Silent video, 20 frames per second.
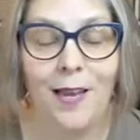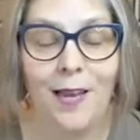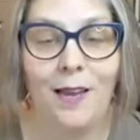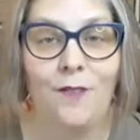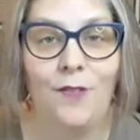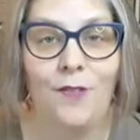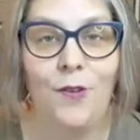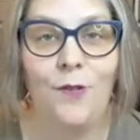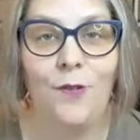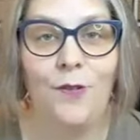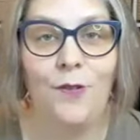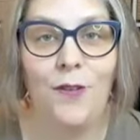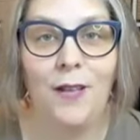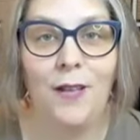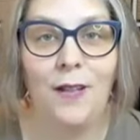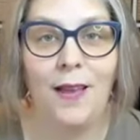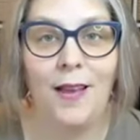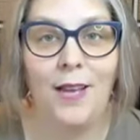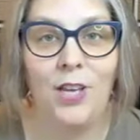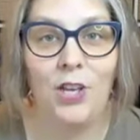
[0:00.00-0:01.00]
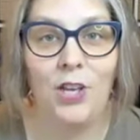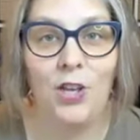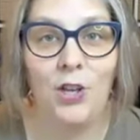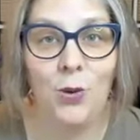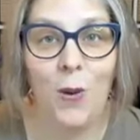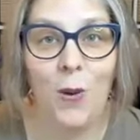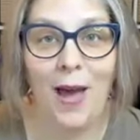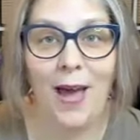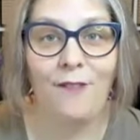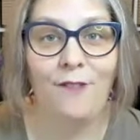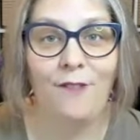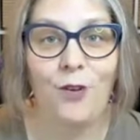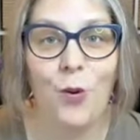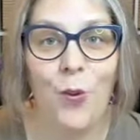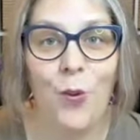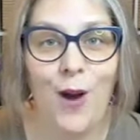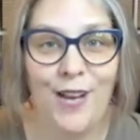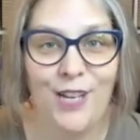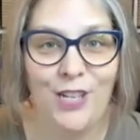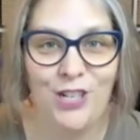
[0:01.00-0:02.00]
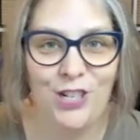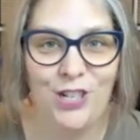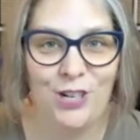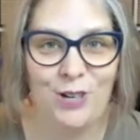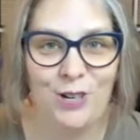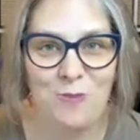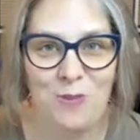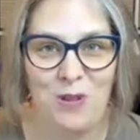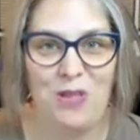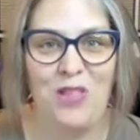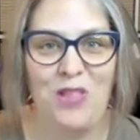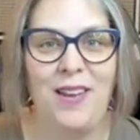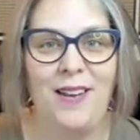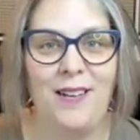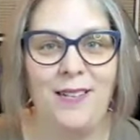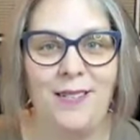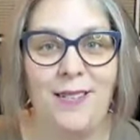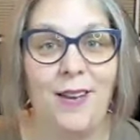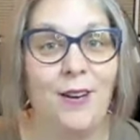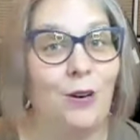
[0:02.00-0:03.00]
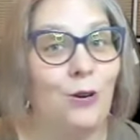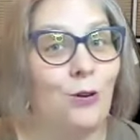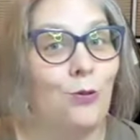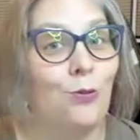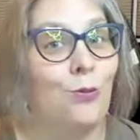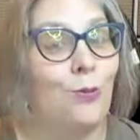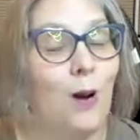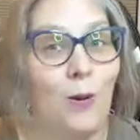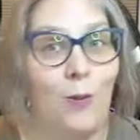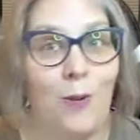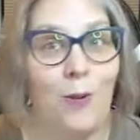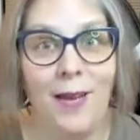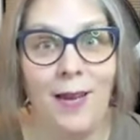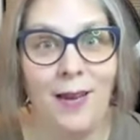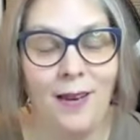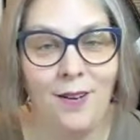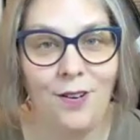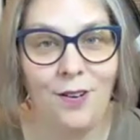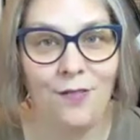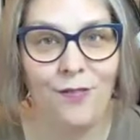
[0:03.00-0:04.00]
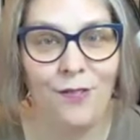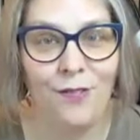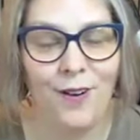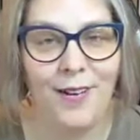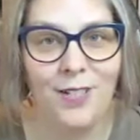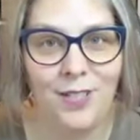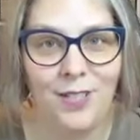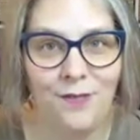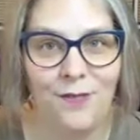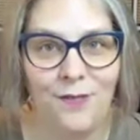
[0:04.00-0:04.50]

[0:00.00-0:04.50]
if you feel like you have questionable things that are growing in your fridge,